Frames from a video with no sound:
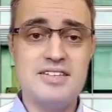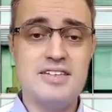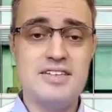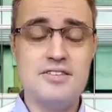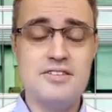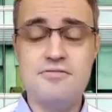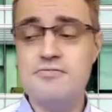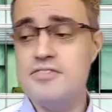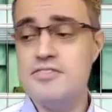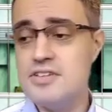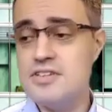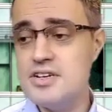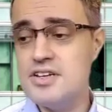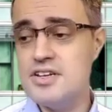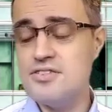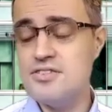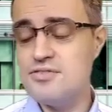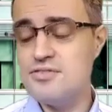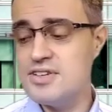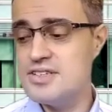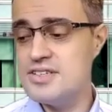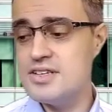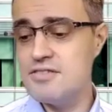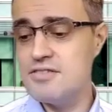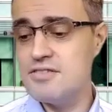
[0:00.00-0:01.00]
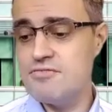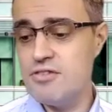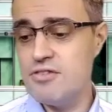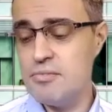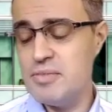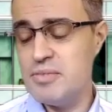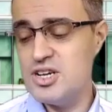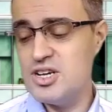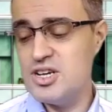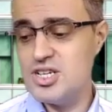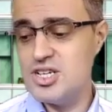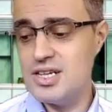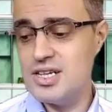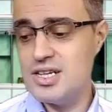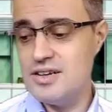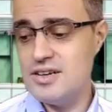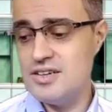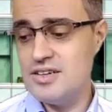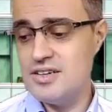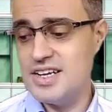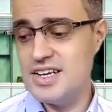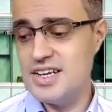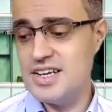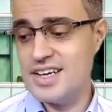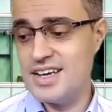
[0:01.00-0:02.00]
it very interesting for machine
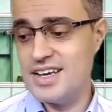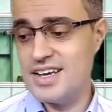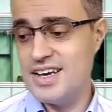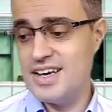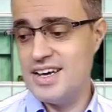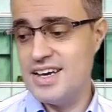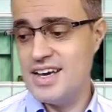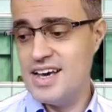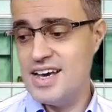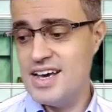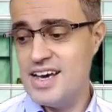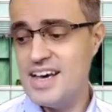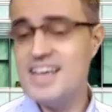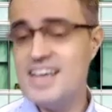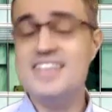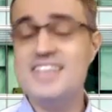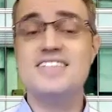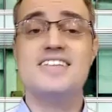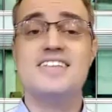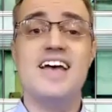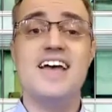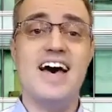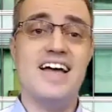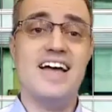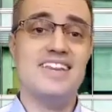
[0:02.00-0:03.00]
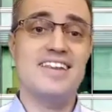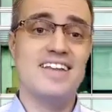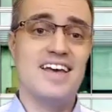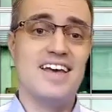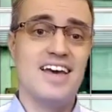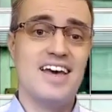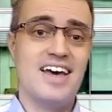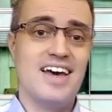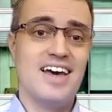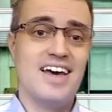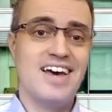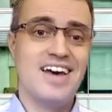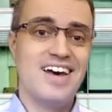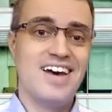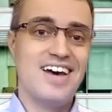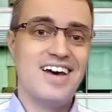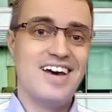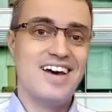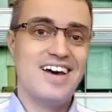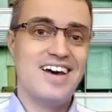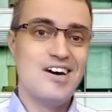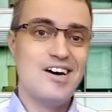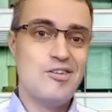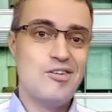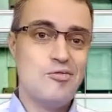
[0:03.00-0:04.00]
learning, is that
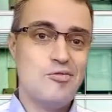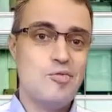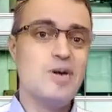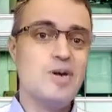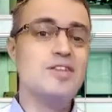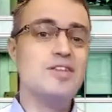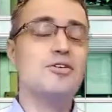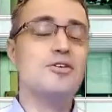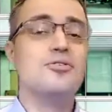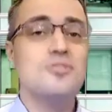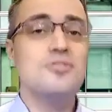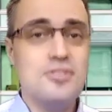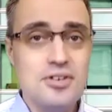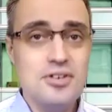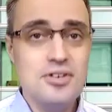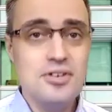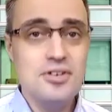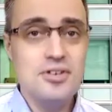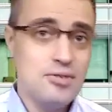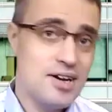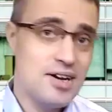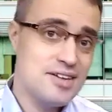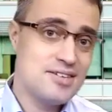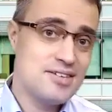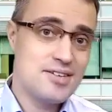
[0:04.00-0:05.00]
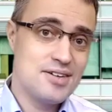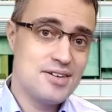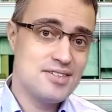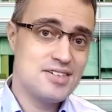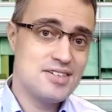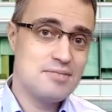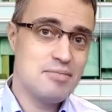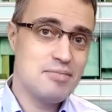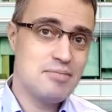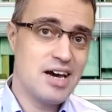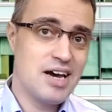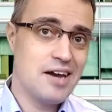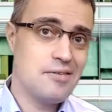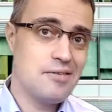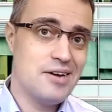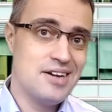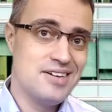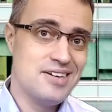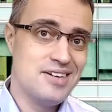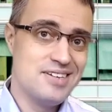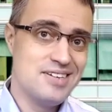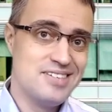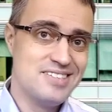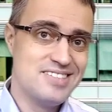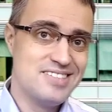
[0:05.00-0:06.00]
we don't know what is causing
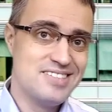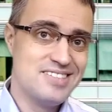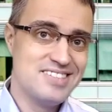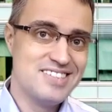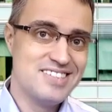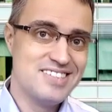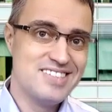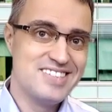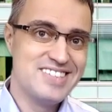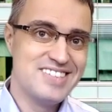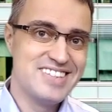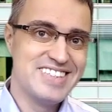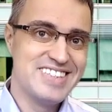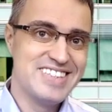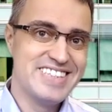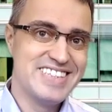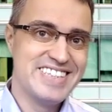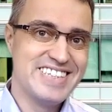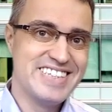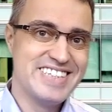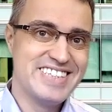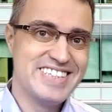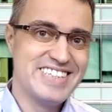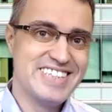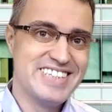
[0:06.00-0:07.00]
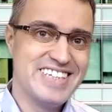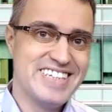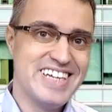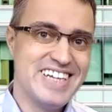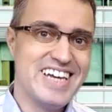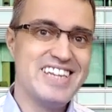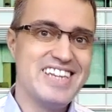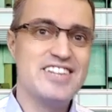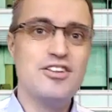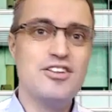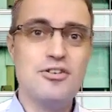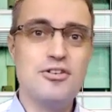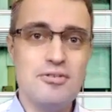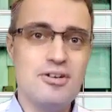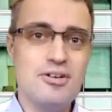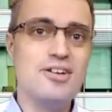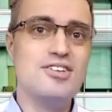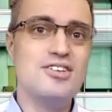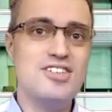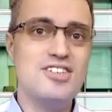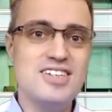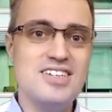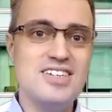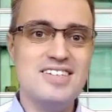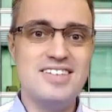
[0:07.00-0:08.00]
migraine. And
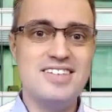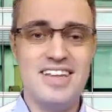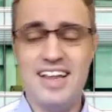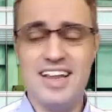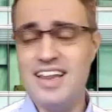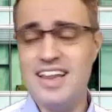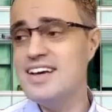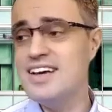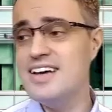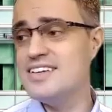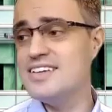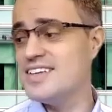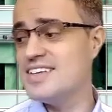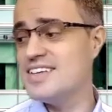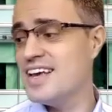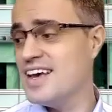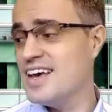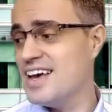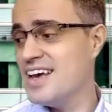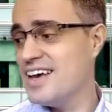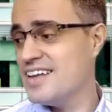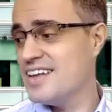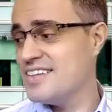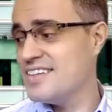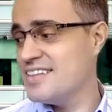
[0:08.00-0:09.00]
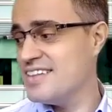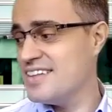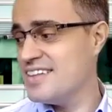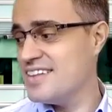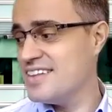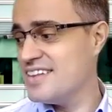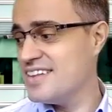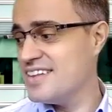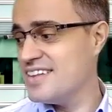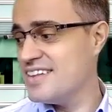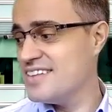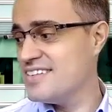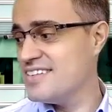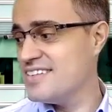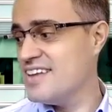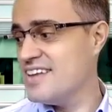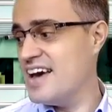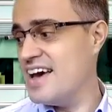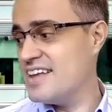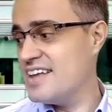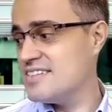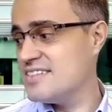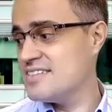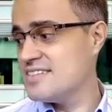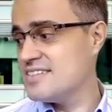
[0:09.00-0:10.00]
neurologists tell us
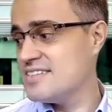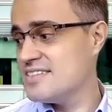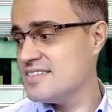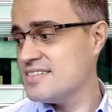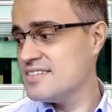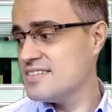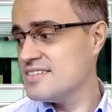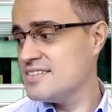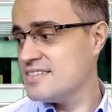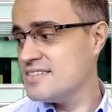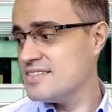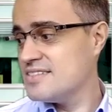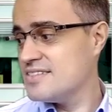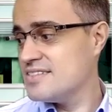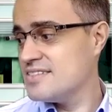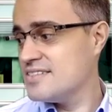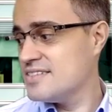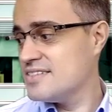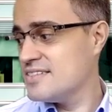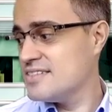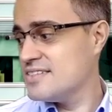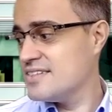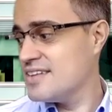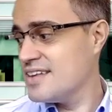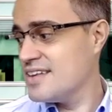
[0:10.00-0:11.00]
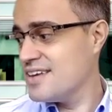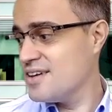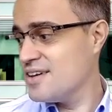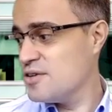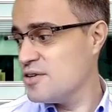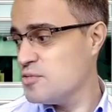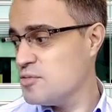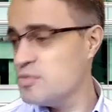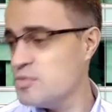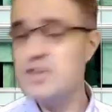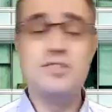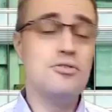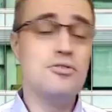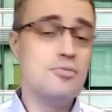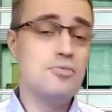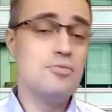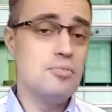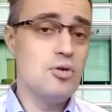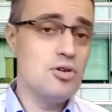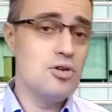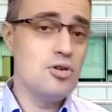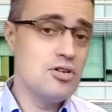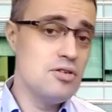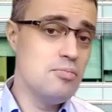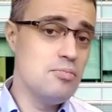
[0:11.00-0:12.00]
that we know
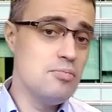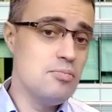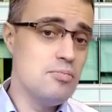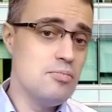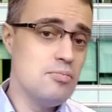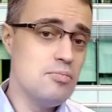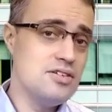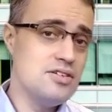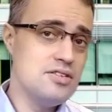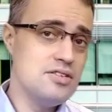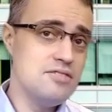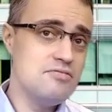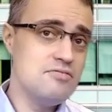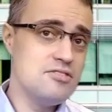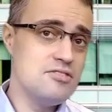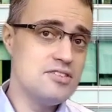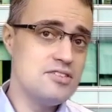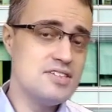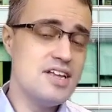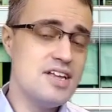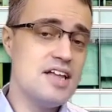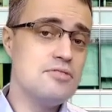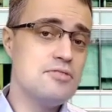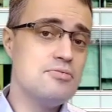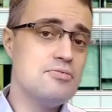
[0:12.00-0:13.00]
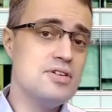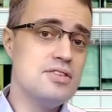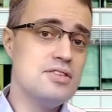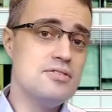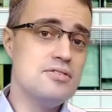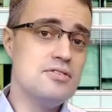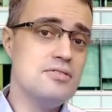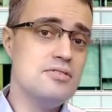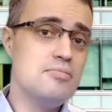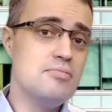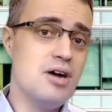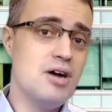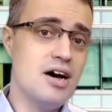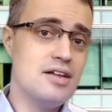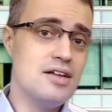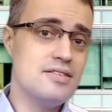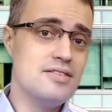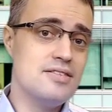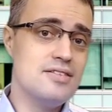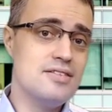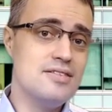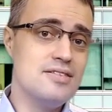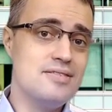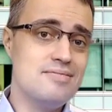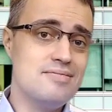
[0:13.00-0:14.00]
more about the universe that we know about
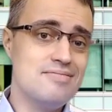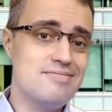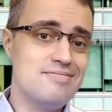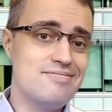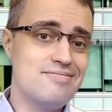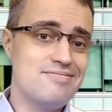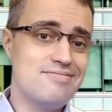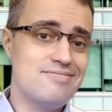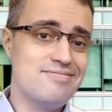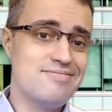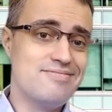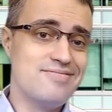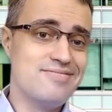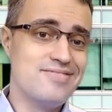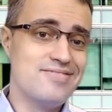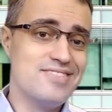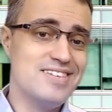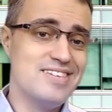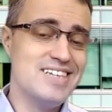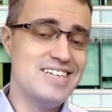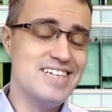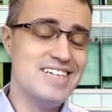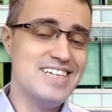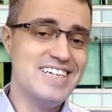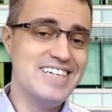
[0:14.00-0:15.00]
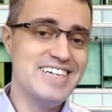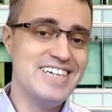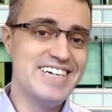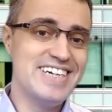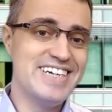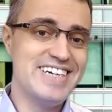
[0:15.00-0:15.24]
the